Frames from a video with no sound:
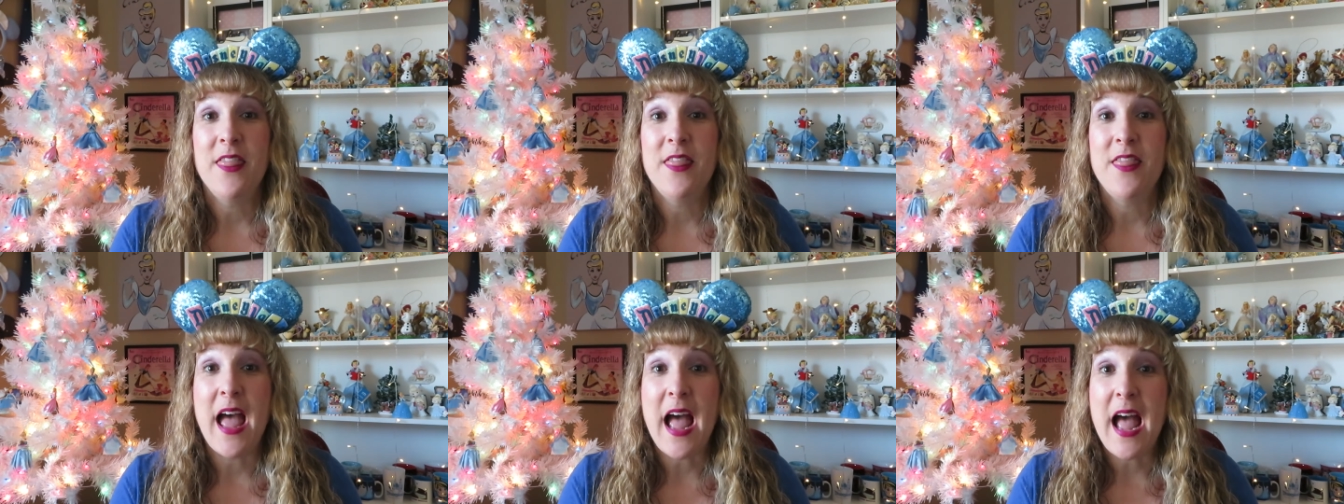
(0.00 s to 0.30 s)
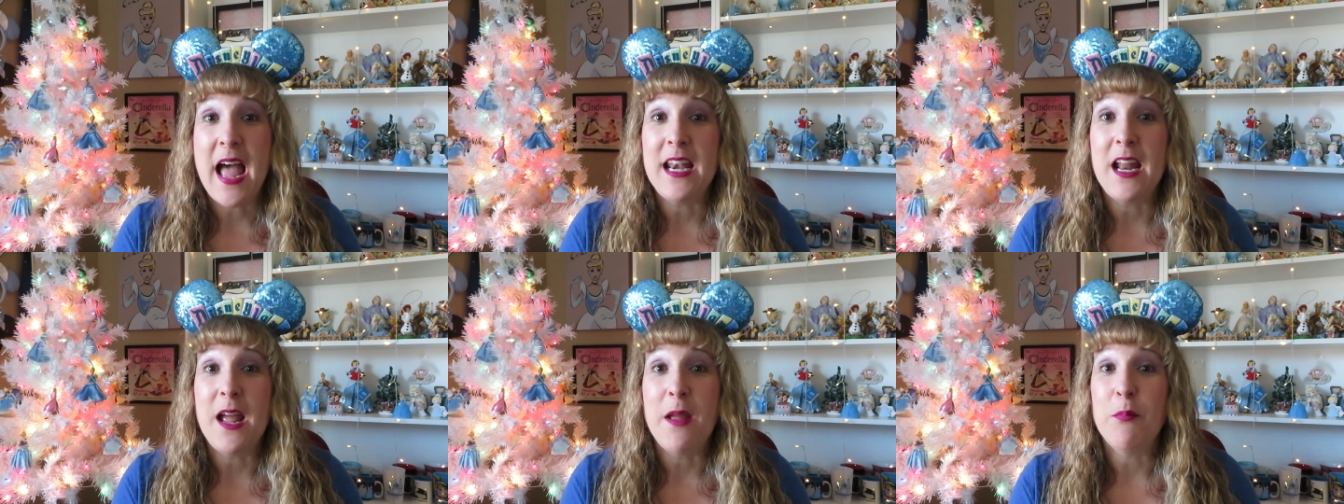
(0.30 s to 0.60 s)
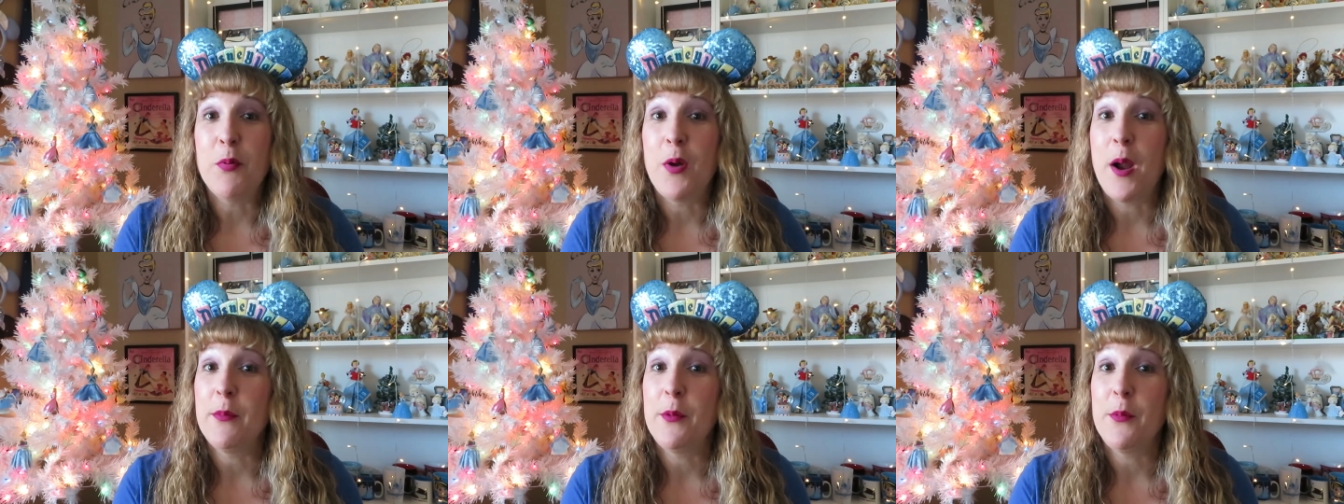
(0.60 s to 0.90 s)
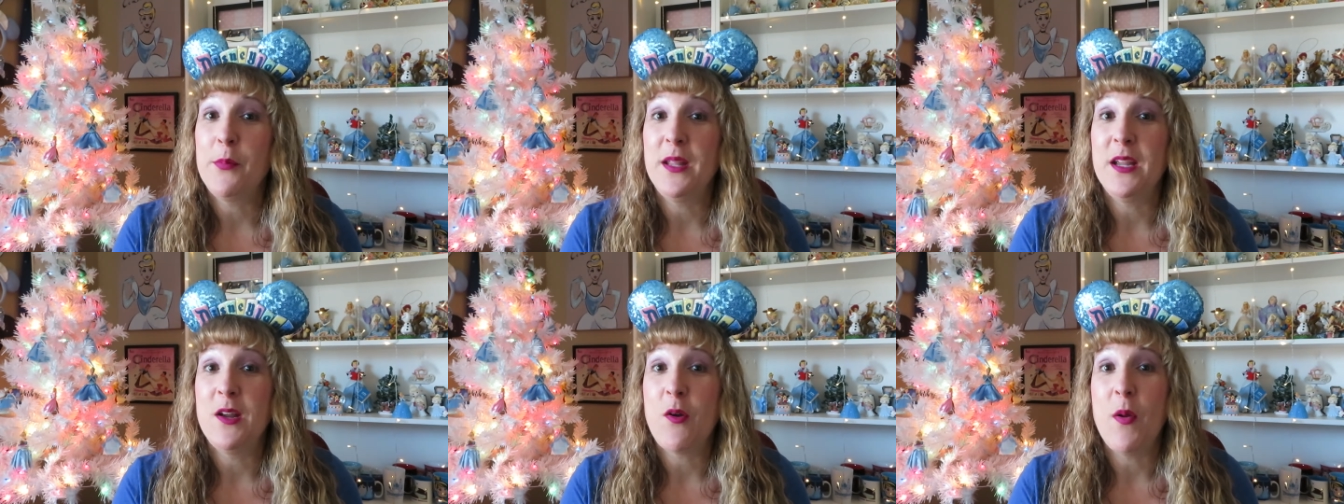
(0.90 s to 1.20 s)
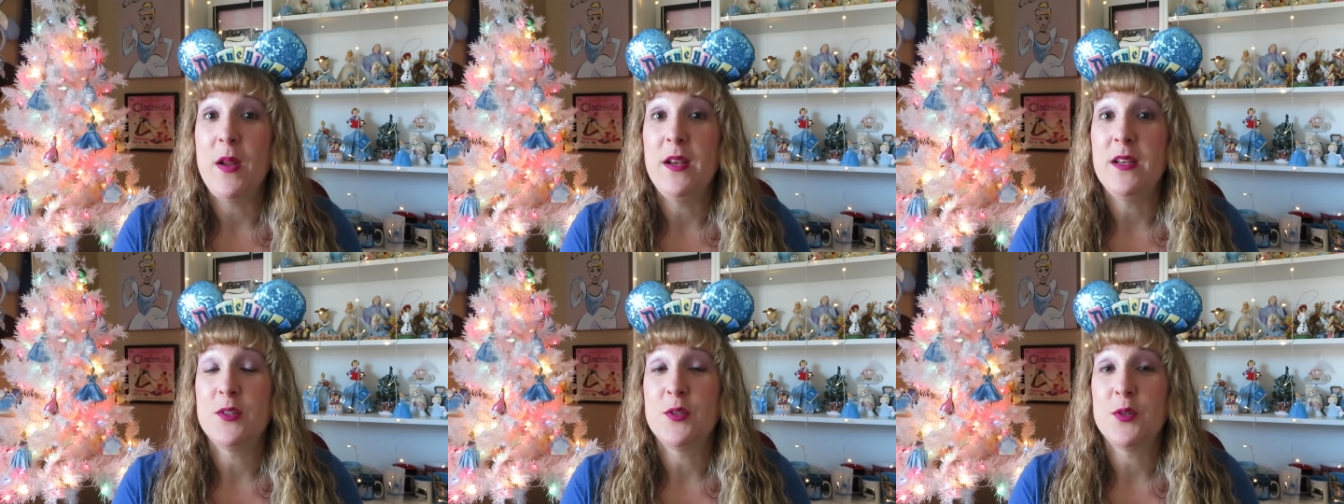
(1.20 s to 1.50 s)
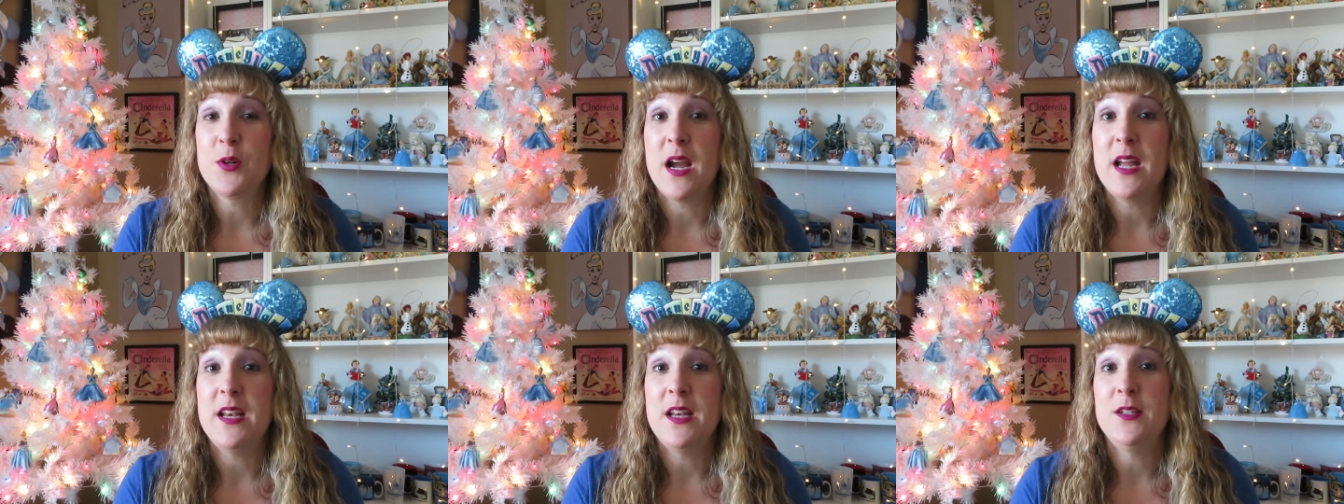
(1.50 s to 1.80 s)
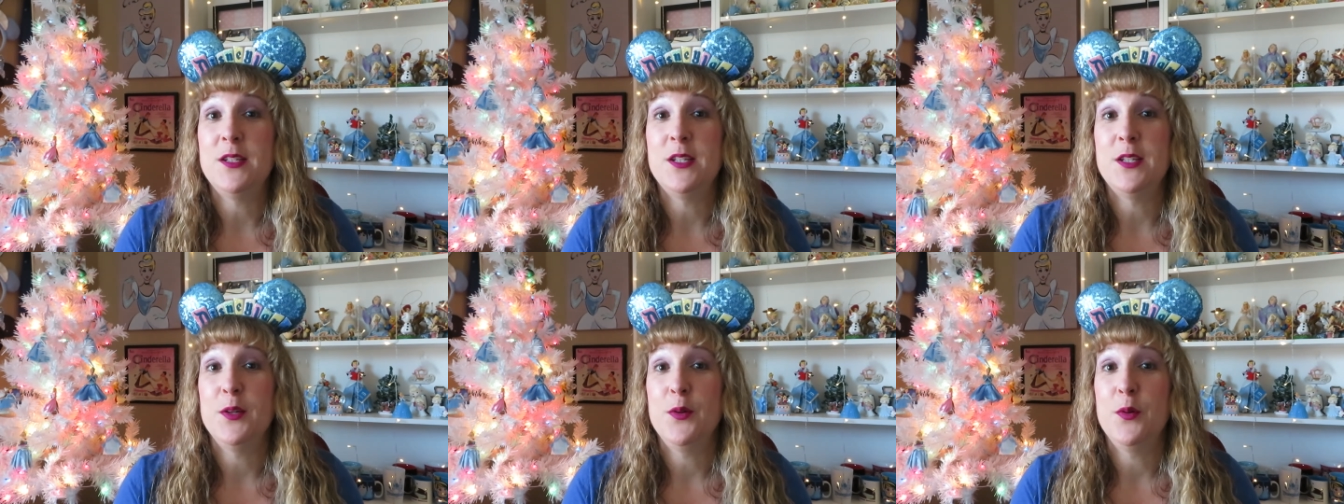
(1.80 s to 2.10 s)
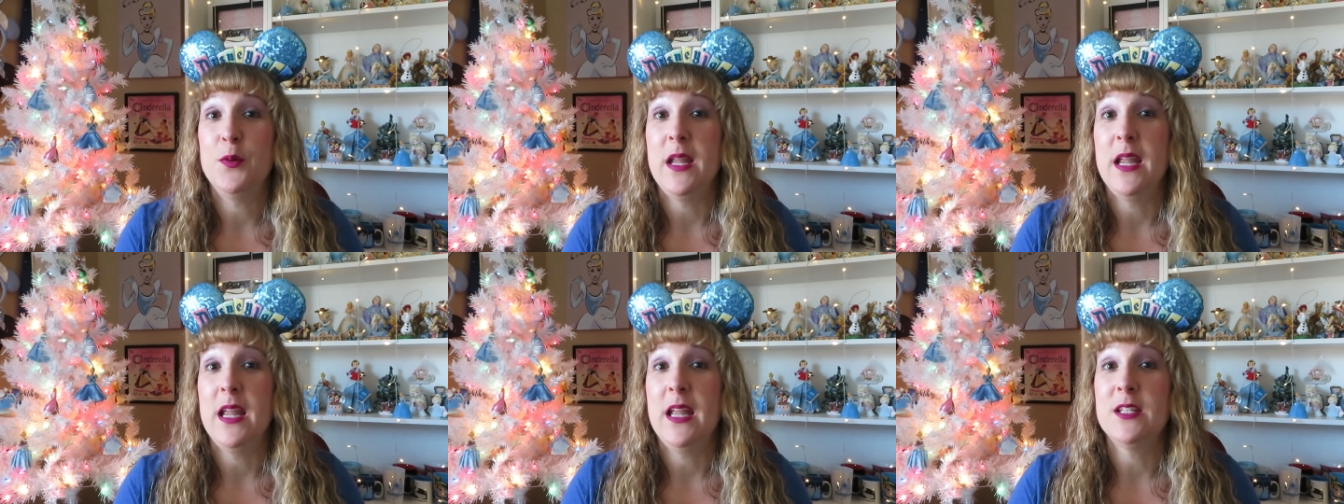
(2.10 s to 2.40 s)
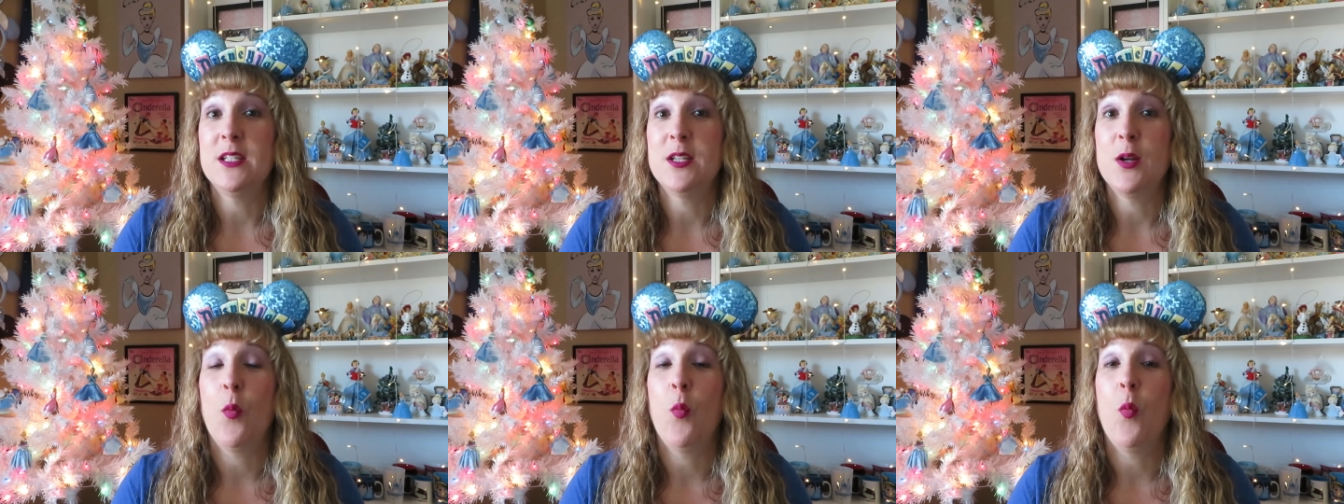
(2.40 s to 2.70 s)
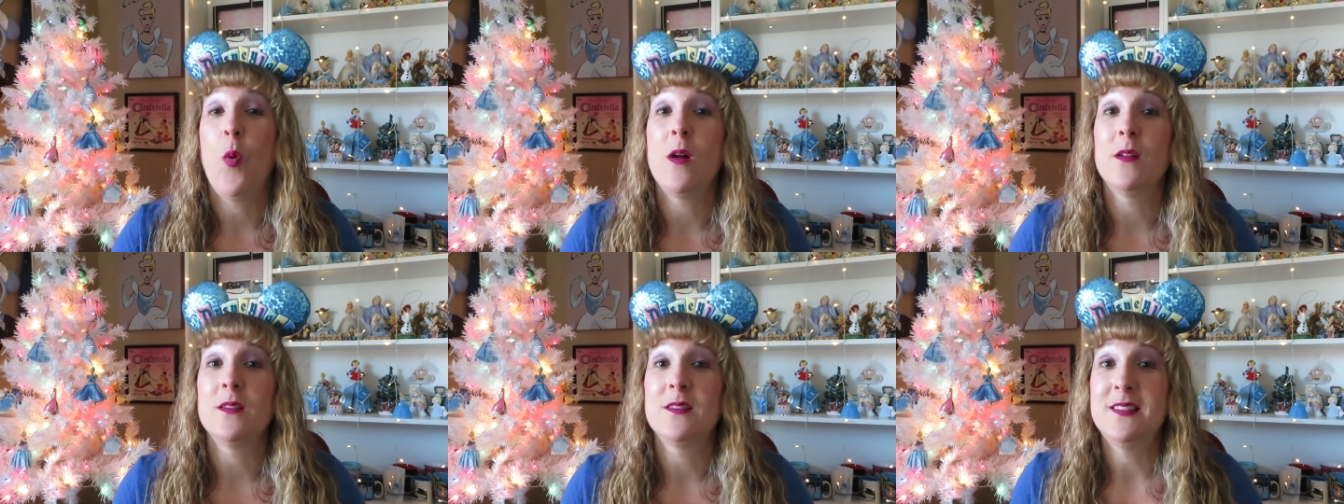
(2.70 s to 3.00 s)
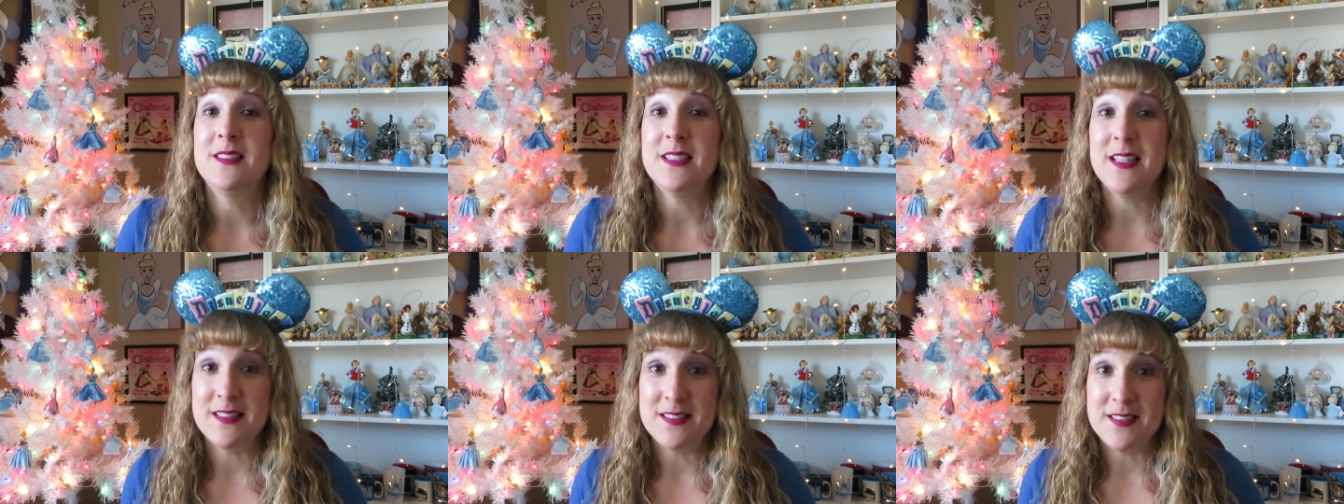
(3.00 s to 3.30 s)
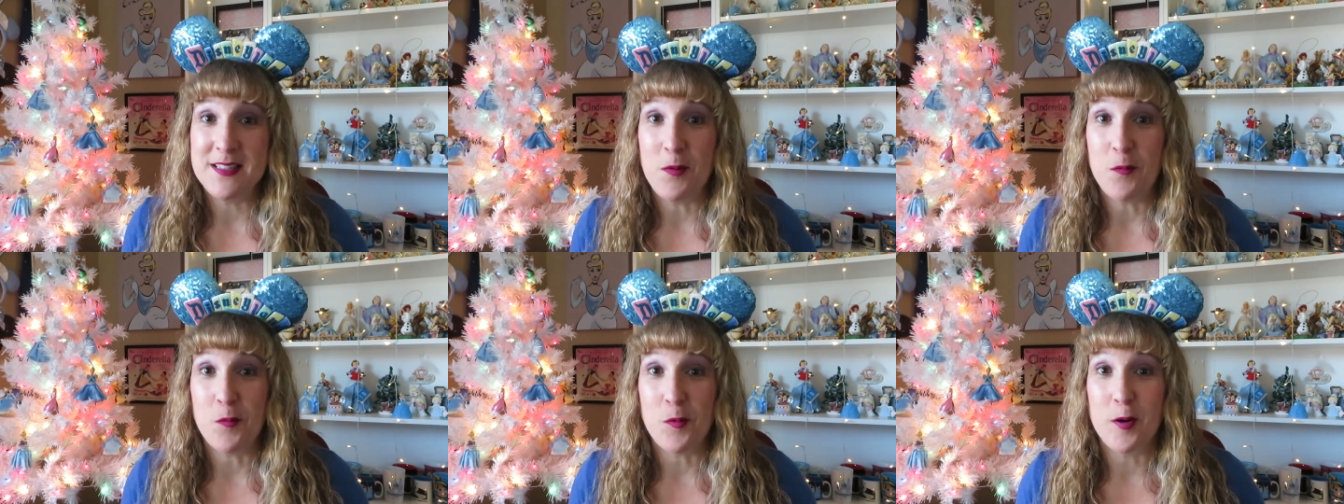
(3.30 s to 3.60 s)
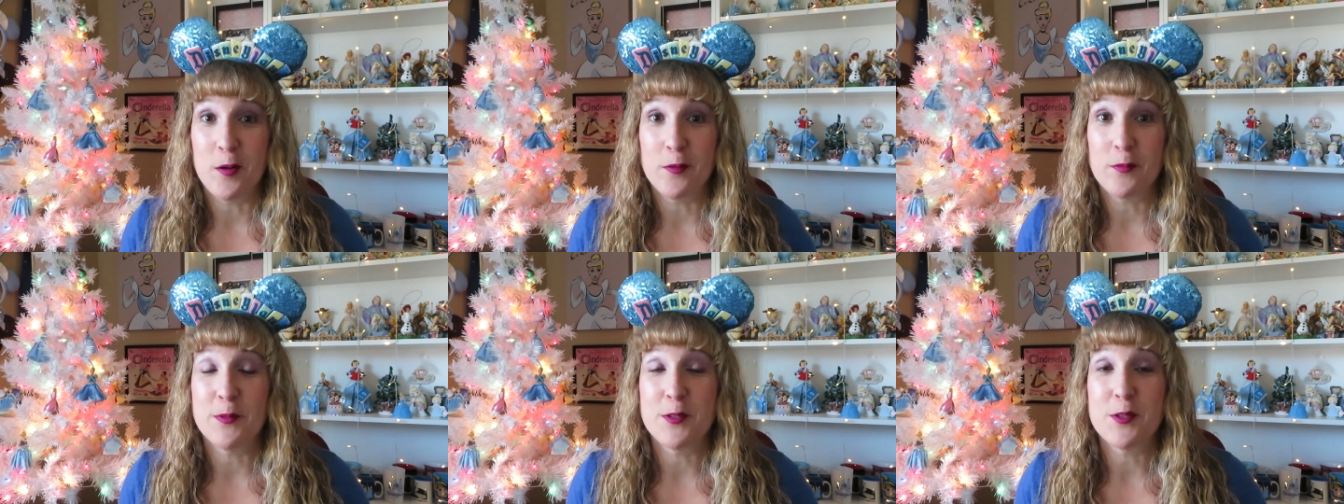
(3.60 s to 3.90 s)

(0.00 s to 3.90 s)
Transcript: That I'm probably going to try to do to Walt Disney World,